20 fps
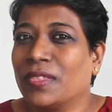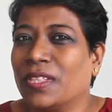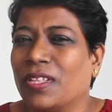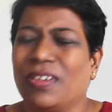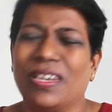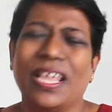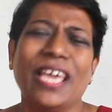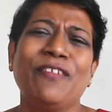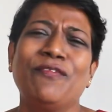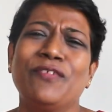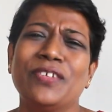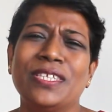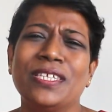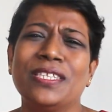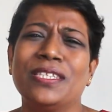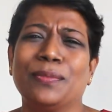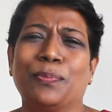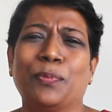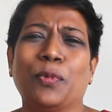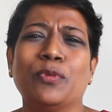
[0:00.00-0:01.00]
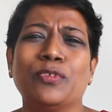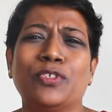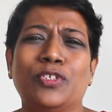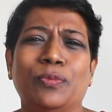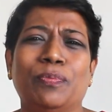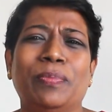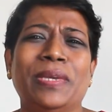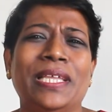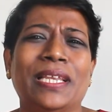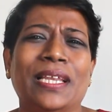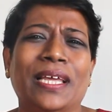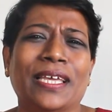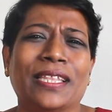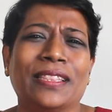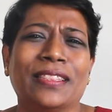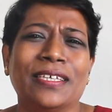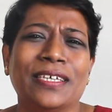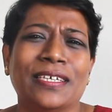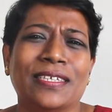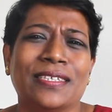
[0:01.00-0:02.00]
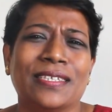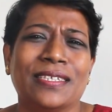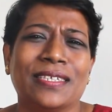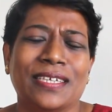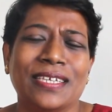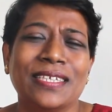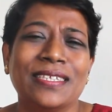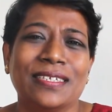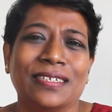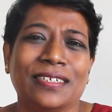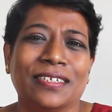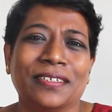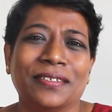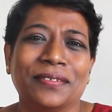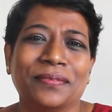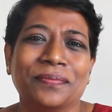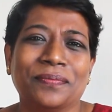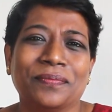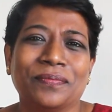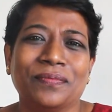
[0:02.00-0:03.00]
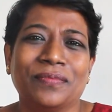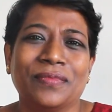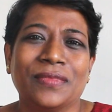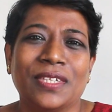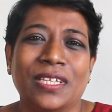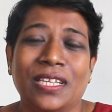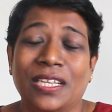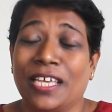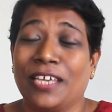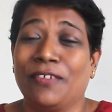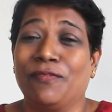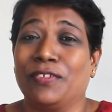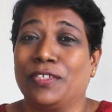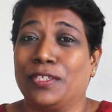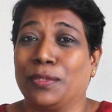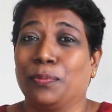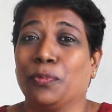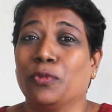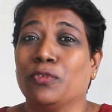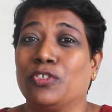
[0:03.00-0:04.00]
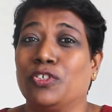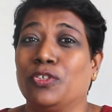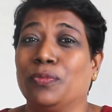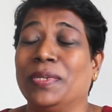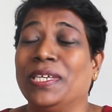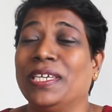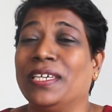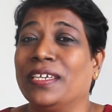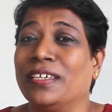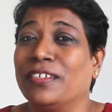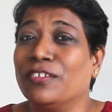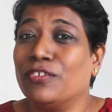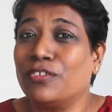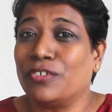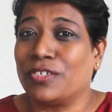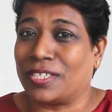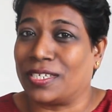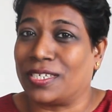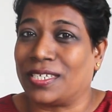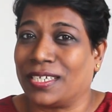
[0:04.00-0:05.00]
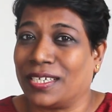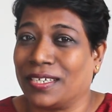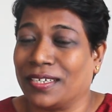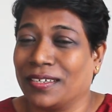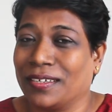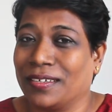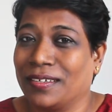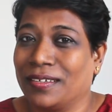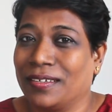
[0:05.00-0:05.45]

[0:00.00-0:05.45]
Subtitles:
Now, life isn't supposed to be like this, isn't it? Life is supposed to be interesting.